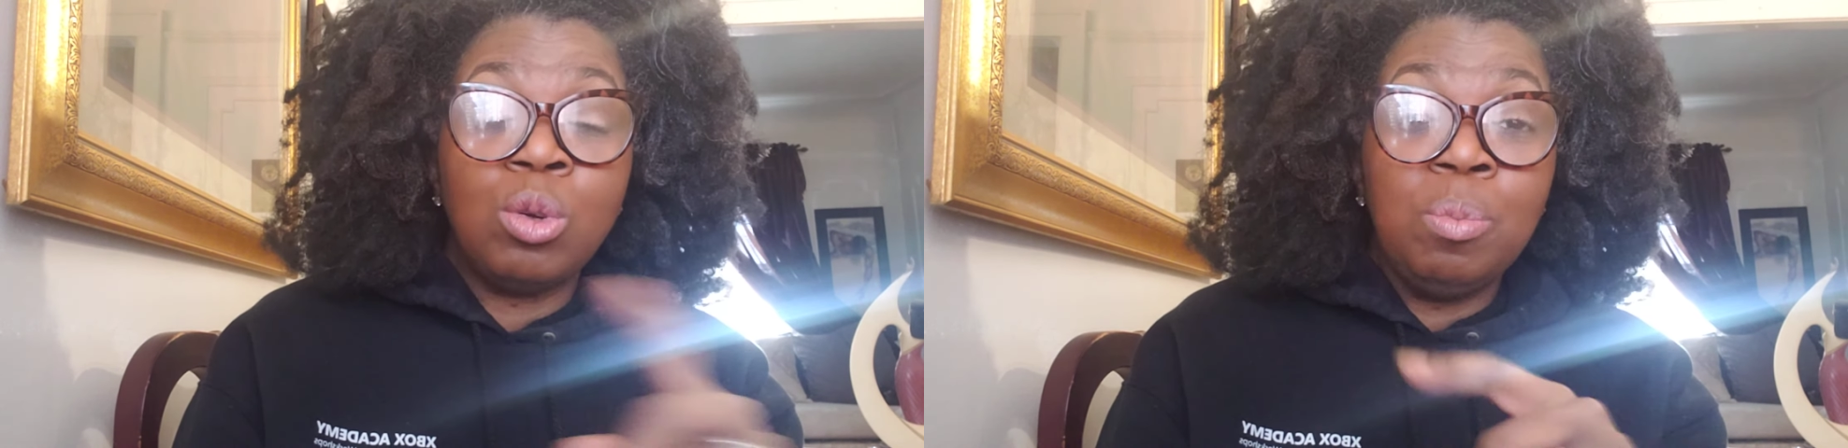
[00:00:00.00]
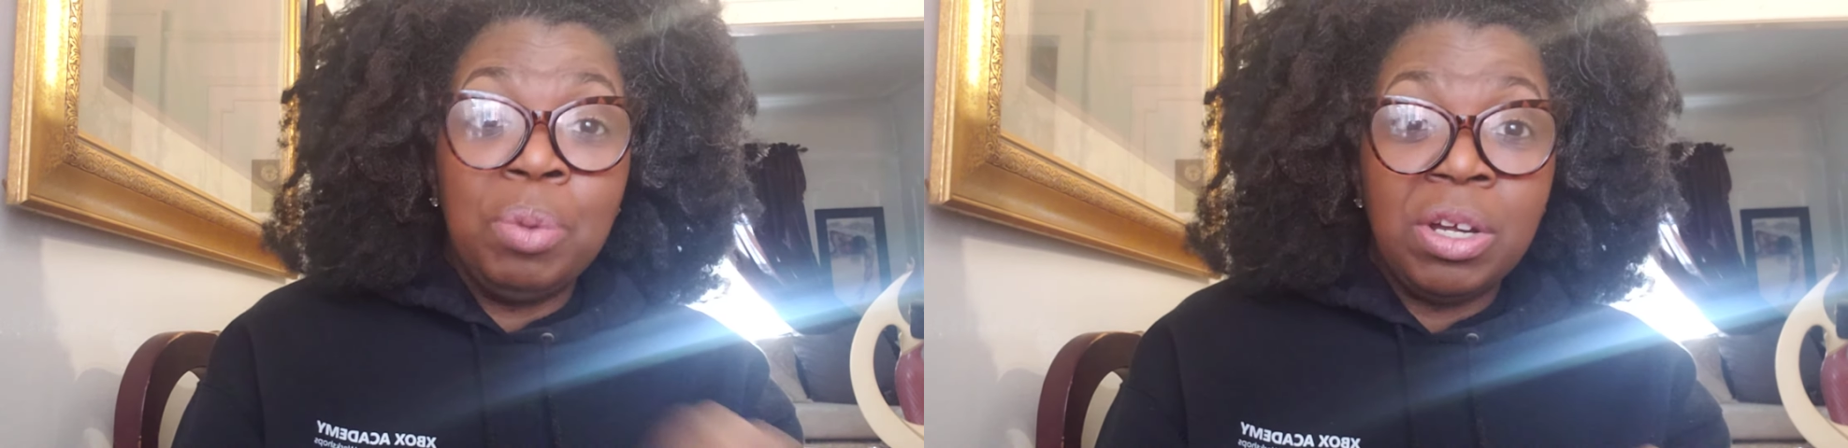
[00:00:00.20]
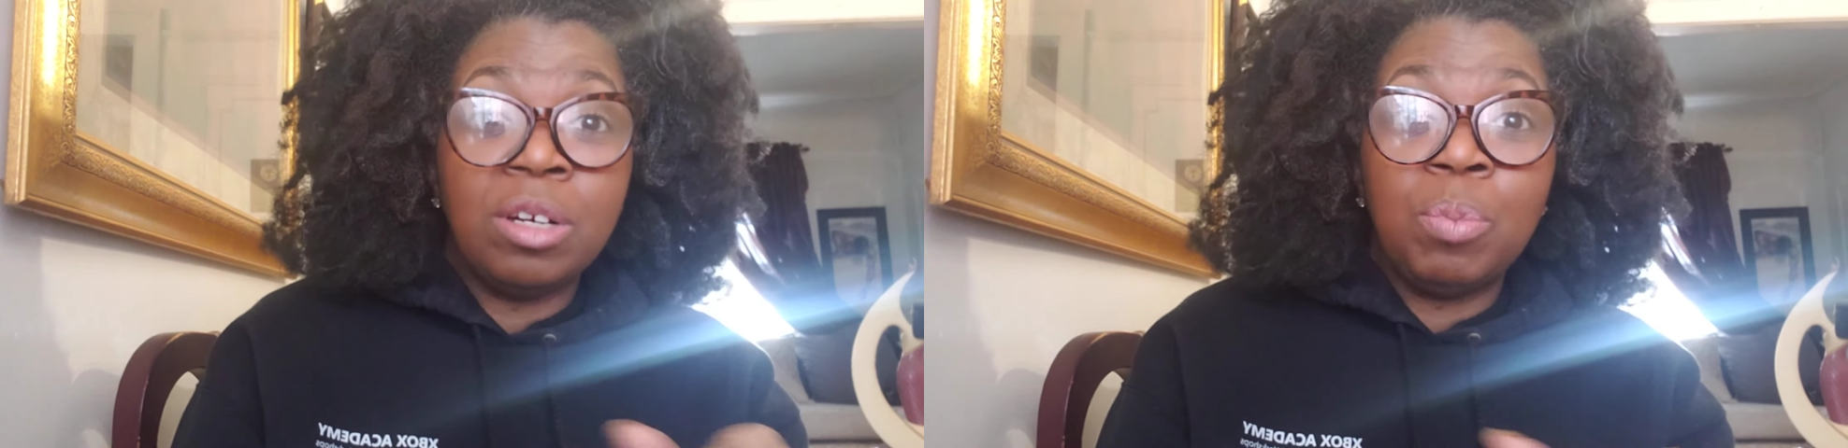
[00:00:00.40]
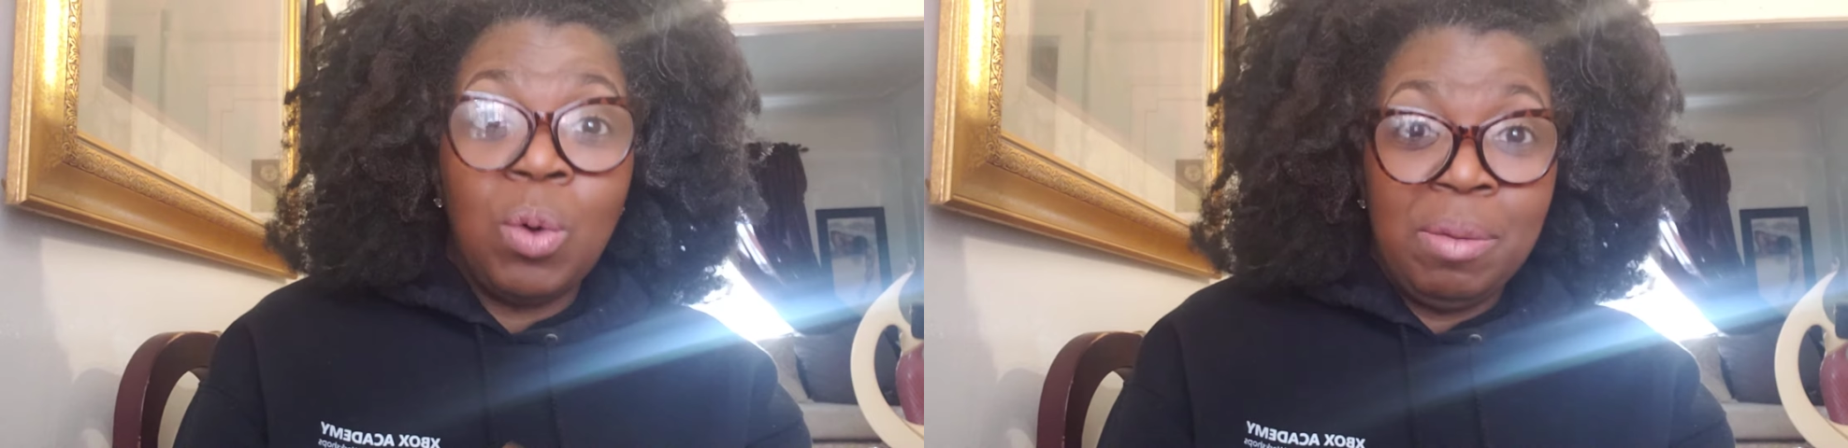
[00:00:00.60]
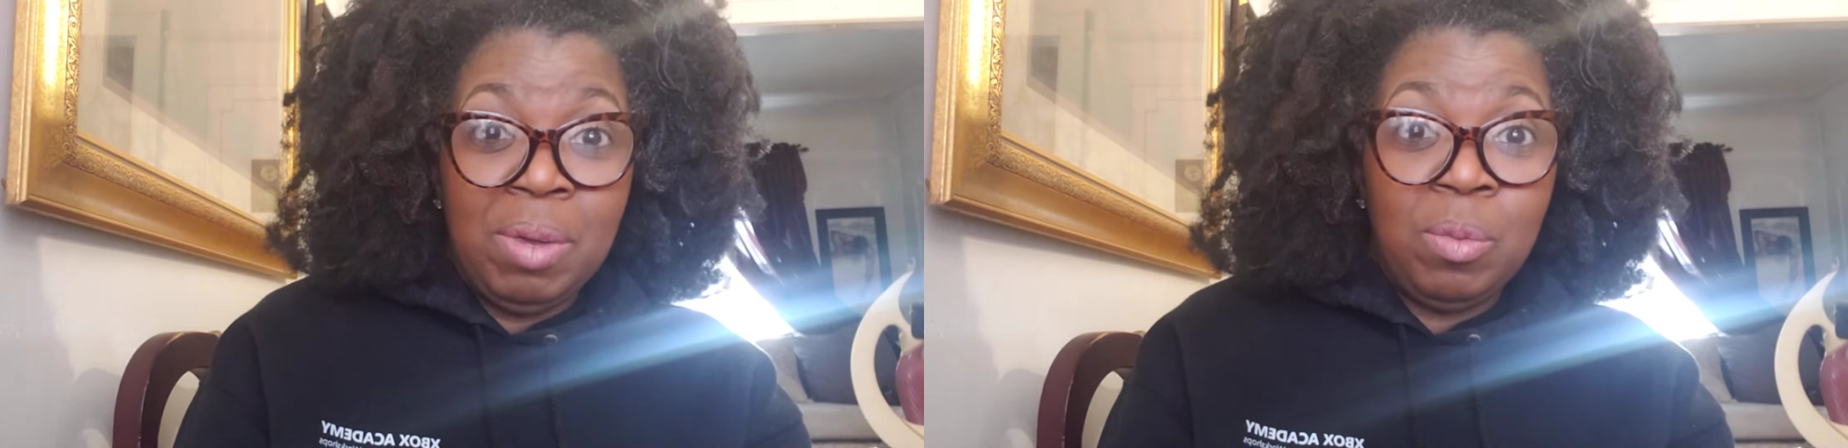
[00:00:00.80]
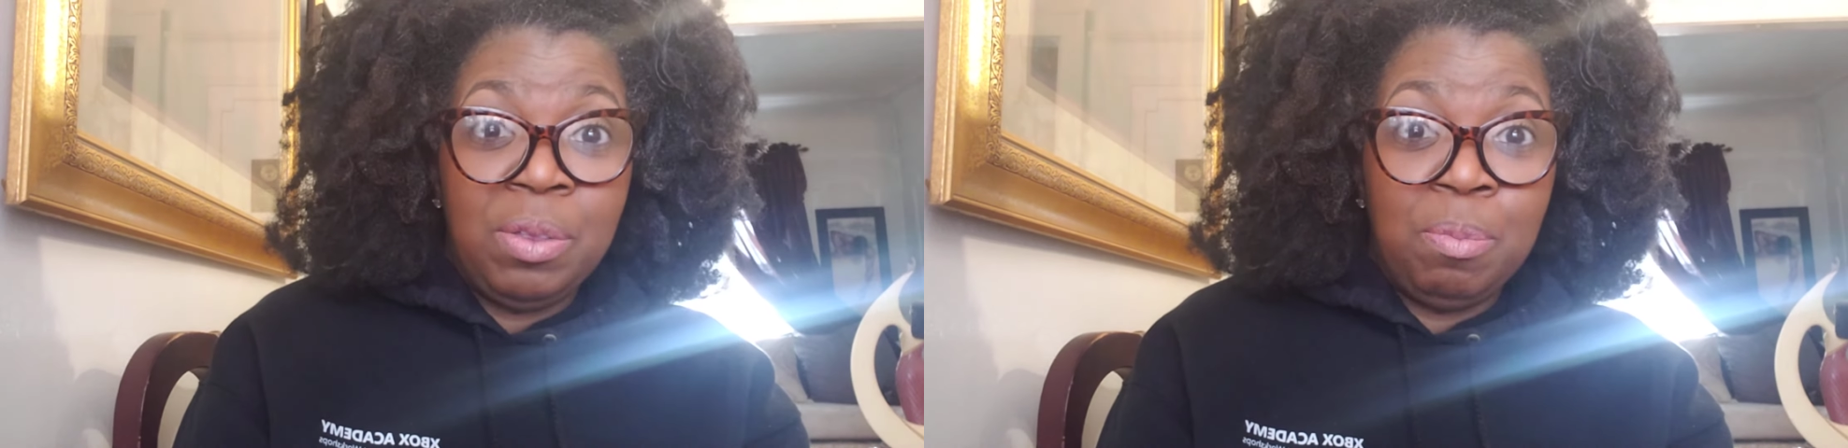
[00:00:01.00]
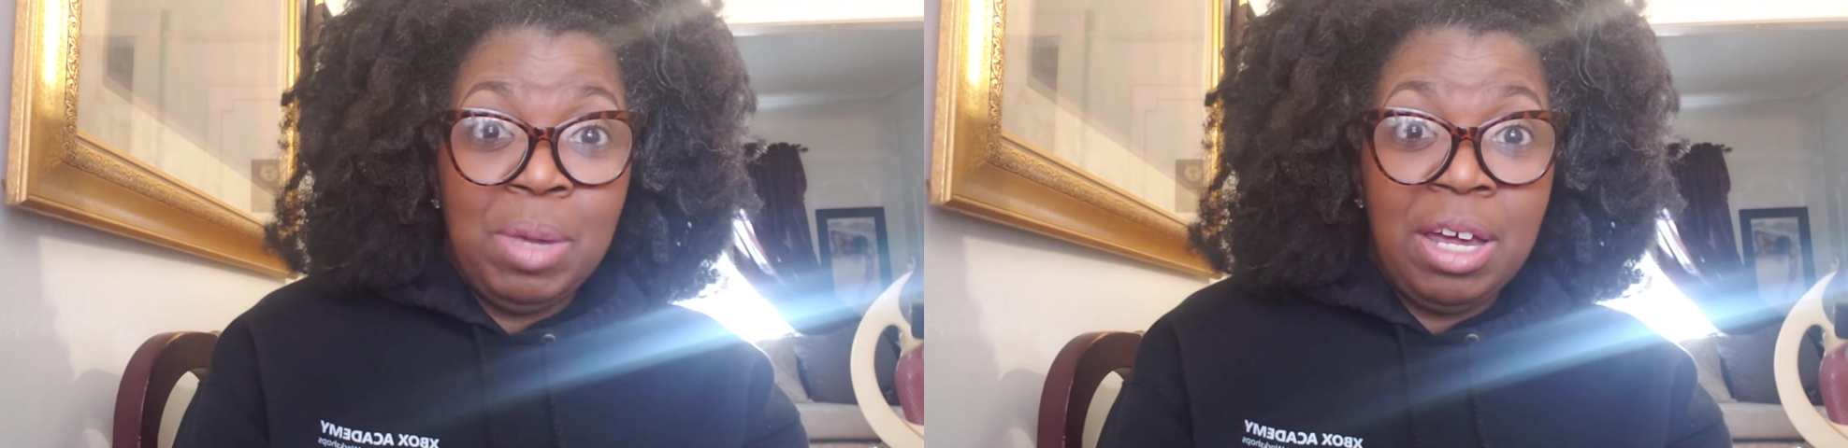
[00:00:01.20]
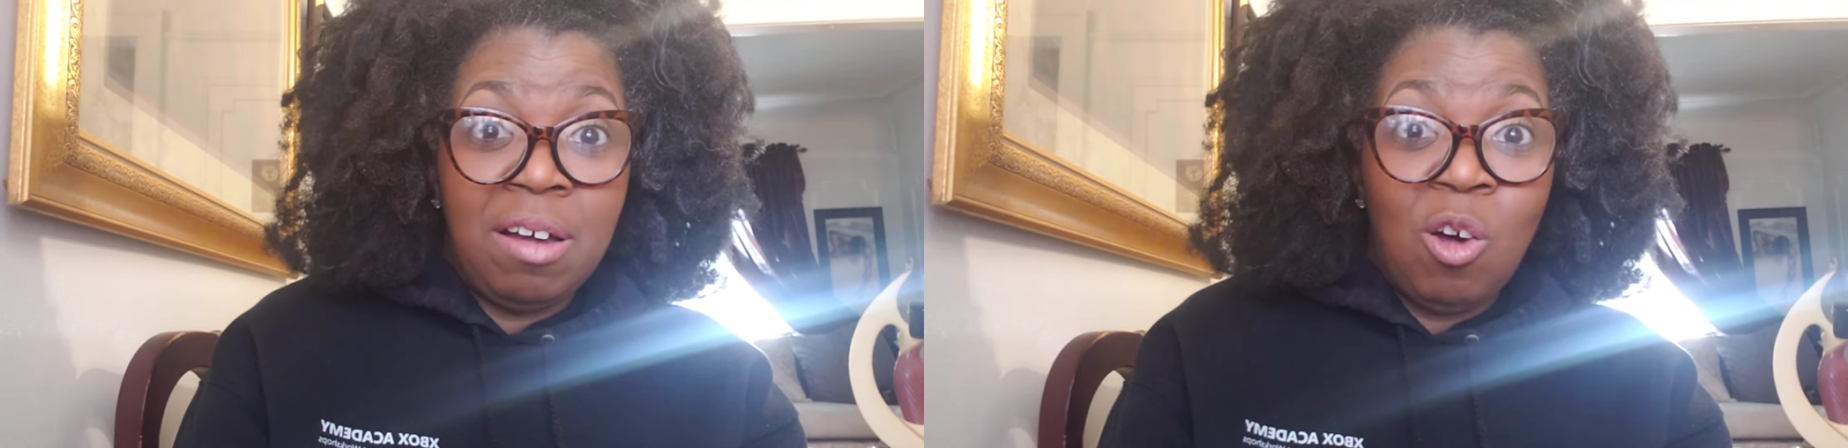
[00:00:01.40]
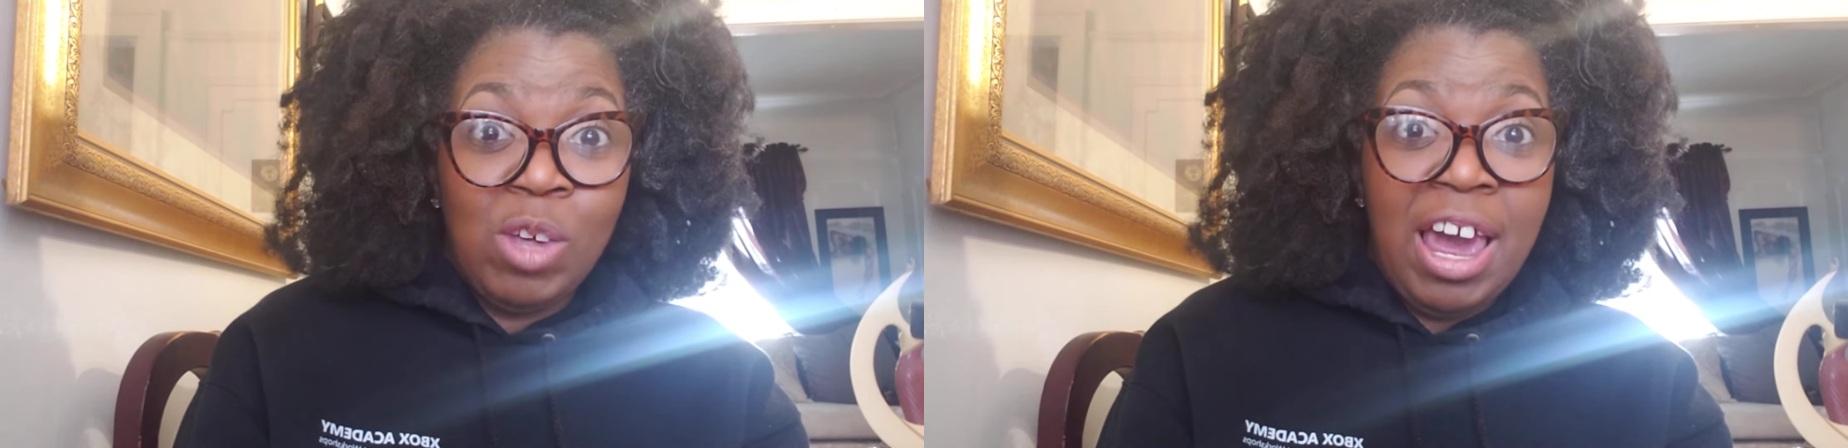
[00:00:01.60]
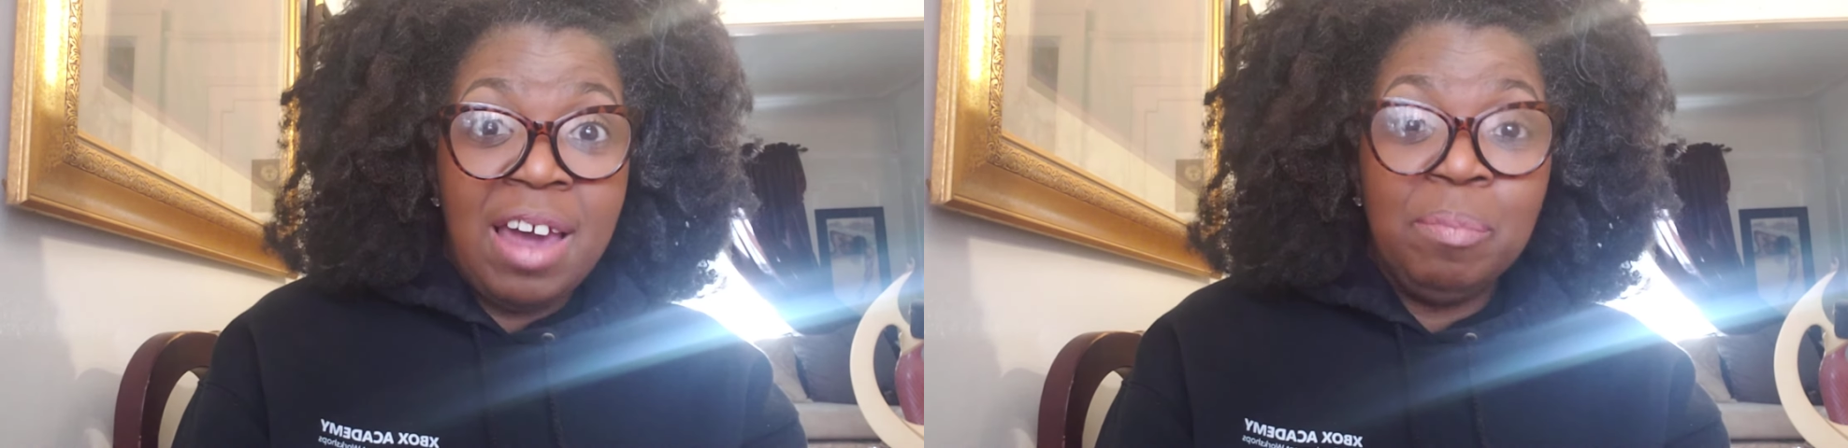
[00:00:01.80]
who book an appointment with me.
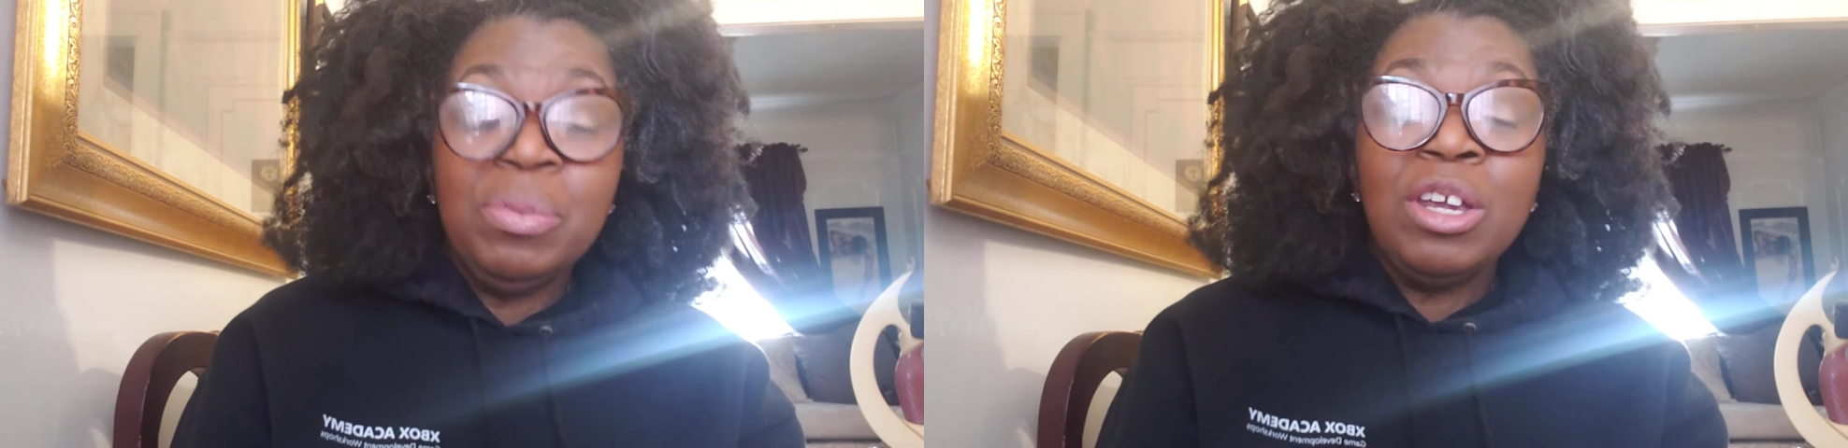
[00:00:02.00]
Okay.